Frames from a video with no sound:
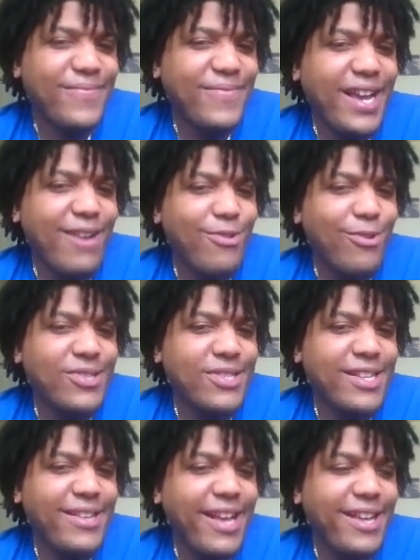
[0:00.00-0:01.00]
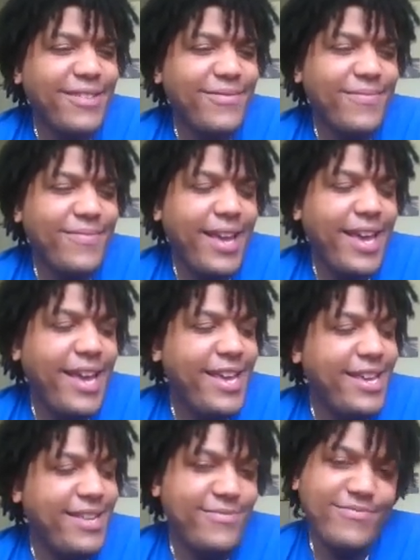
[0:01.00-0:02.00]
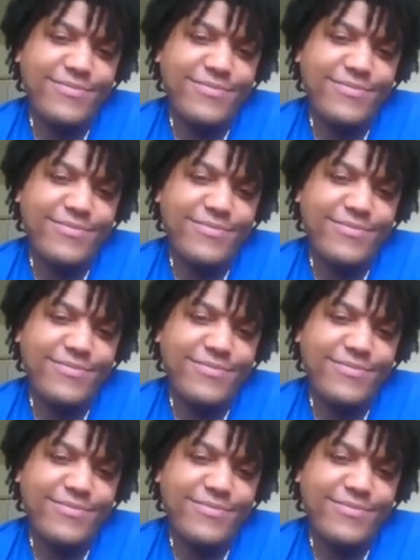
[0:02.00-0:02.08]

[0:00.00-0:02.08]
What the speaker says: I wrote it. Hey.